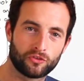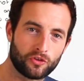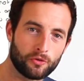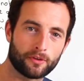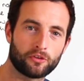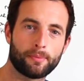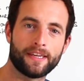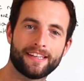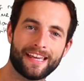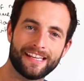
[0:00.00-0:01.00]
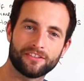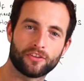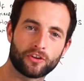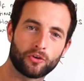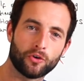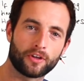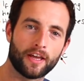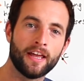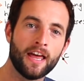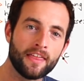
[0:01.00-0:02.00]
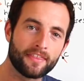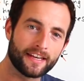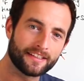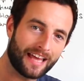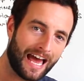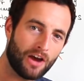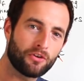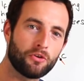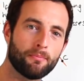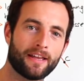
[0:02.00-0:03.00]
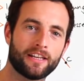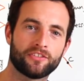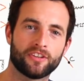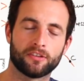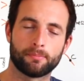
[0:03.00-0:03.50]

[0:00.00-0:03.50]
too much speed into the corner, then it's how you manage this.